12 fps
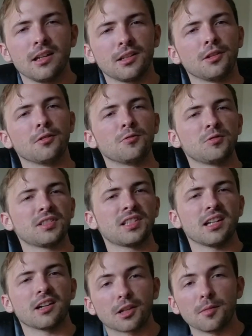used
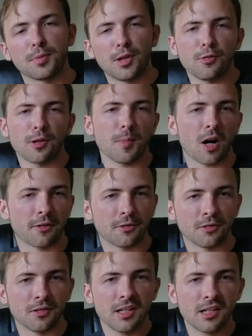a computer model